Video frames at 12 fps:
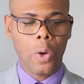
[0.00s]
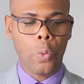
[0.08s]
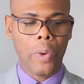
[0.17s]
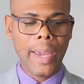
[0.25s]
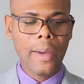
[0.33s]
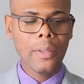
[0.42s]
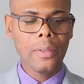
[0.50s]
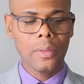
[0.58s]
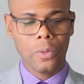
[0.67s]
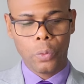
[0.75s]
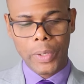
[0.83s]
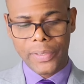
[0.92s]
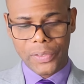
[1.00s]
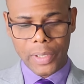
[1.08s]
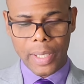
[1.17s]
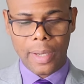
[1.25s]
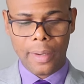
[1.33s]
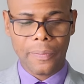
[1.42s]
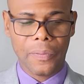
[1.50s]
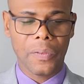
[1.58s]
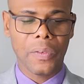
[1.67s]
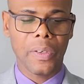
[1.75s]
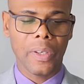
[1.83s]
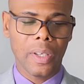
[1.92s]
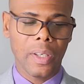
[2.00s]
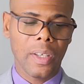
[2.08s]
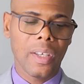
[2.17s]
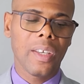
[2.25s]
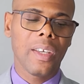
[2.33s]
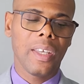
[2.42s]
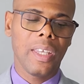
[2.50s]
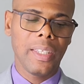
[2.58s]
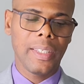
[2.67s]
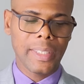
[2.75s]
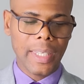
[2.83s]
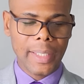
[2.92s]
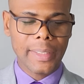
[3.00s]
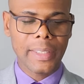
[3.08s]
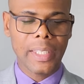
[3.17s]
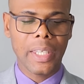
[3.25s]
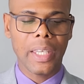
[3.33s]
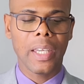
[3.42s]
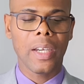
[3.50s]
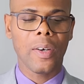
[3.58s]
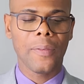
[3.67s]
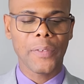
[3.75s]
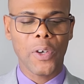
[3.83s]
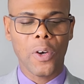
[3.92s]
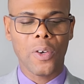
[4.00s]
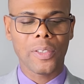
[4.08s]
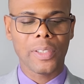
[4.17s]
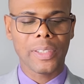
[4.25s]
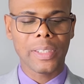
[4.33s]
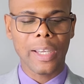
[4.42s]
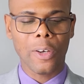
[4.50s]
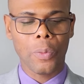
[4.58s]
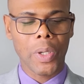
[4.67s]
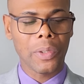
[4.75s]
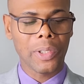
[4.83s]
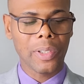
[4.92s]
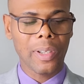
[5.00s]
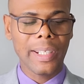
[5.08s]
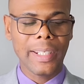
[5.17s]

When we serve, he takes care of us and will not